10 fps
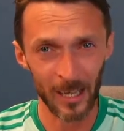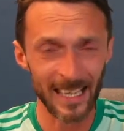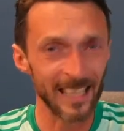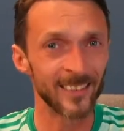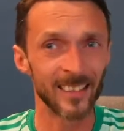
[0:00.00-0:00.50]
He
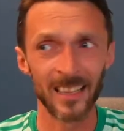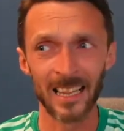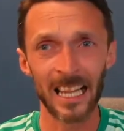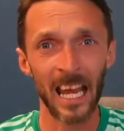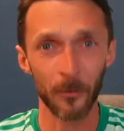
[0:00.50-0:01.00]
is
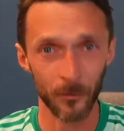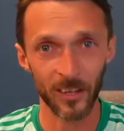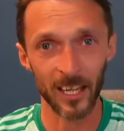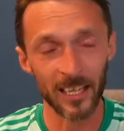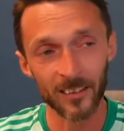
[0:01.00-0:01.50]

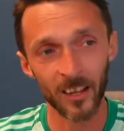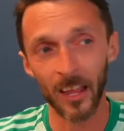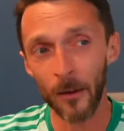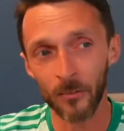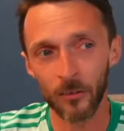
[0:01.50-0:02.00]
lefty. He's a
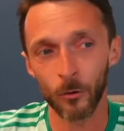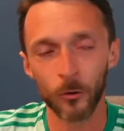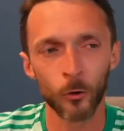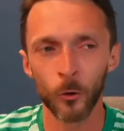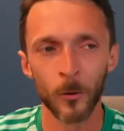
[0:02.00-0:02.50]
lefty, so I
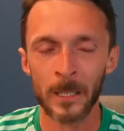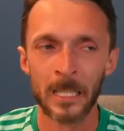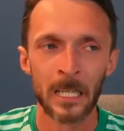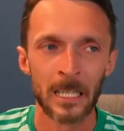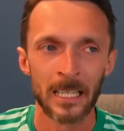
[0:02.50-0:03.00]
don't know
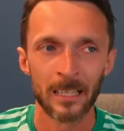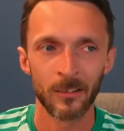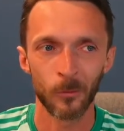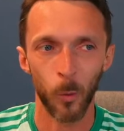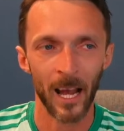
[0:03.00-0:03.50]

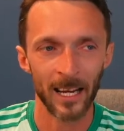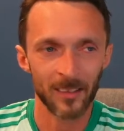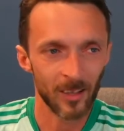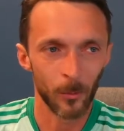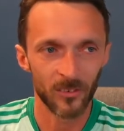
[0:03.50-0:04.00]
why
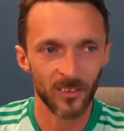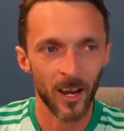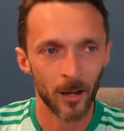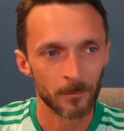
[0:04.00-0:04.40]
he was there.